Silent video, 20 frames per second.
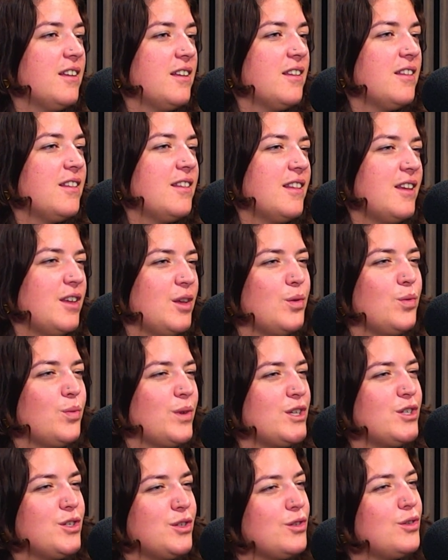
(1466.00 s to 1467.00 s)
that you'd
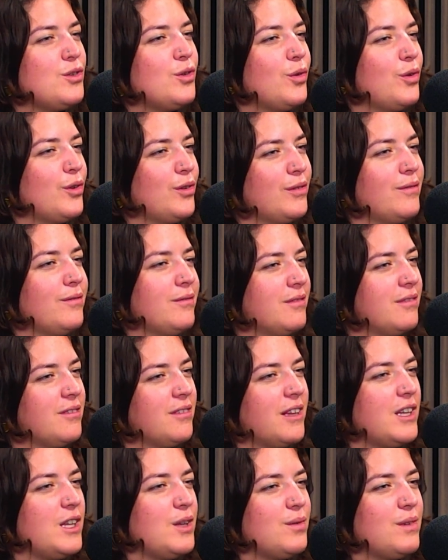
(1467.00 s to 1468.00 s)
wish you'd known,
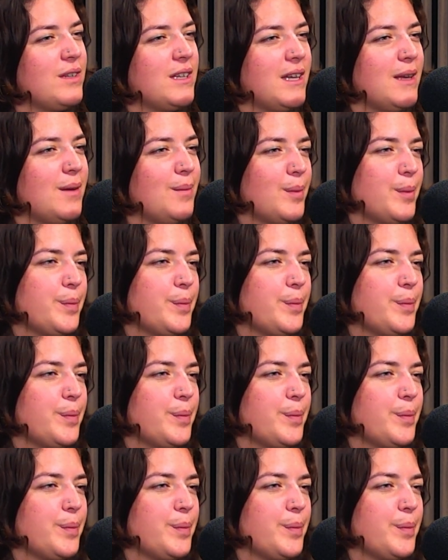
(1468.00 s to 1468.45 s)
that you would keep?